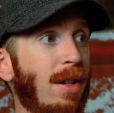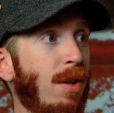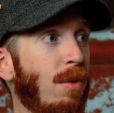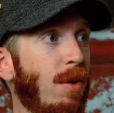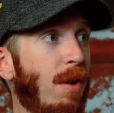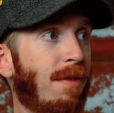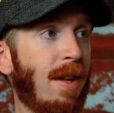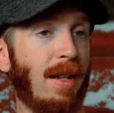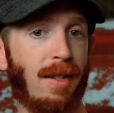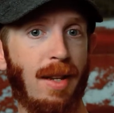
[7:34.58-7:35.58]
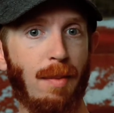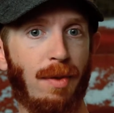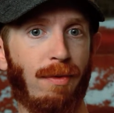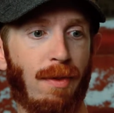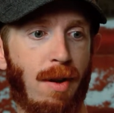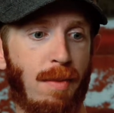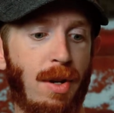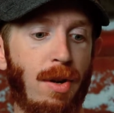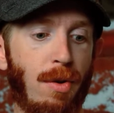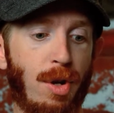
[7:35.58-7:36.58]
I don't know if that stems from,
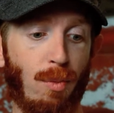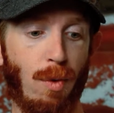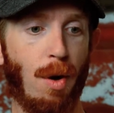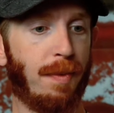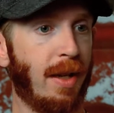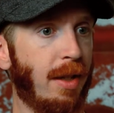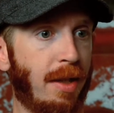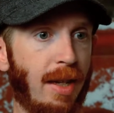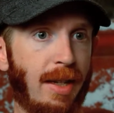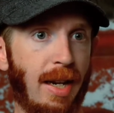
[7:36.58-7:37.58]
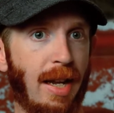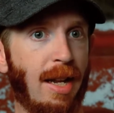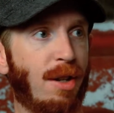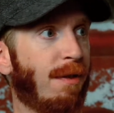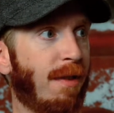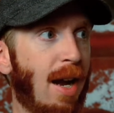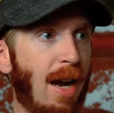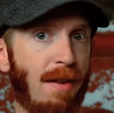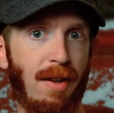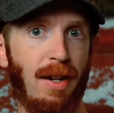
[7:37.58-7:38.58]
you're roped into this at age
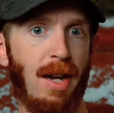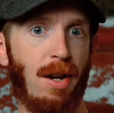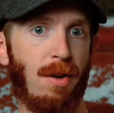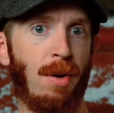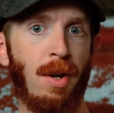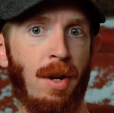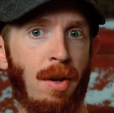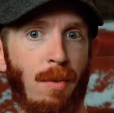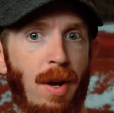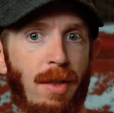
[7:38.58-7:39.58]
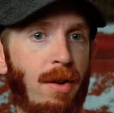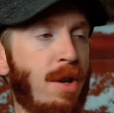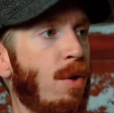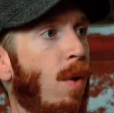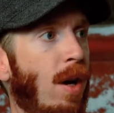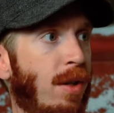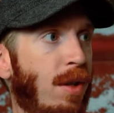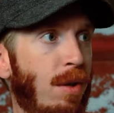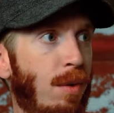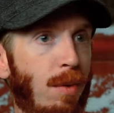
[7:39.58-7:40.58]
5, and now whether you want
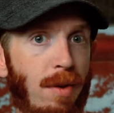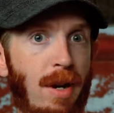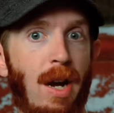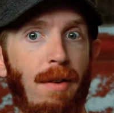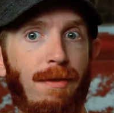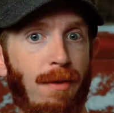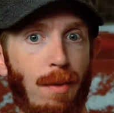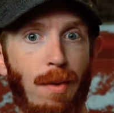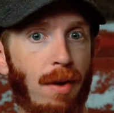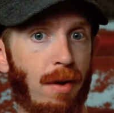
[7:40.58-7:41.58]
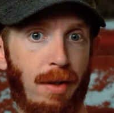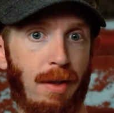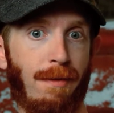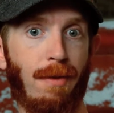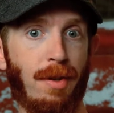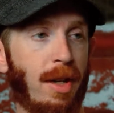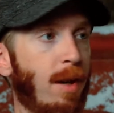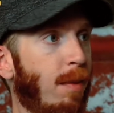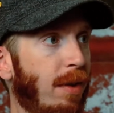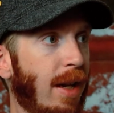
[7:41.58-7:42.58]
to or not for the
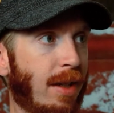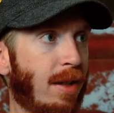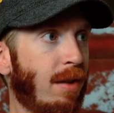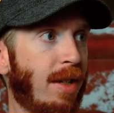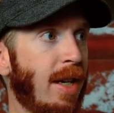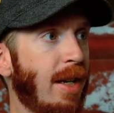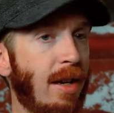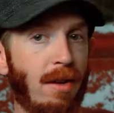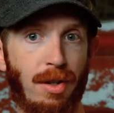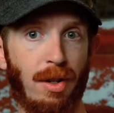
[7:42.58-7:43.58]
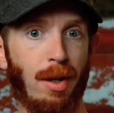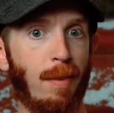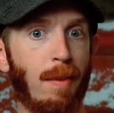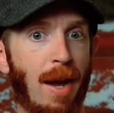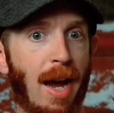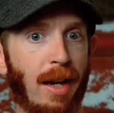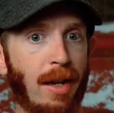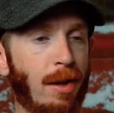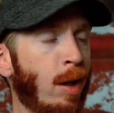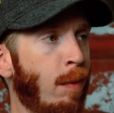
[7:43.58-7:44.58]
foreseeable next 13 years, you're going to be back
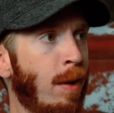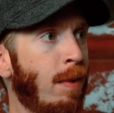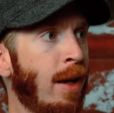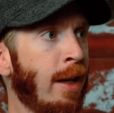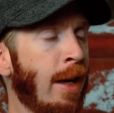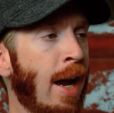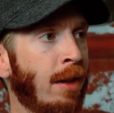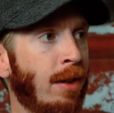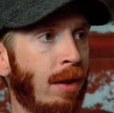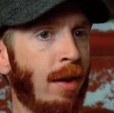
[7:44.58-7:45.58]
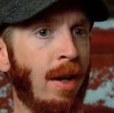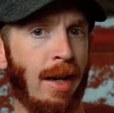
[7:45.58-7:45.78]
and you're going to be being an actor.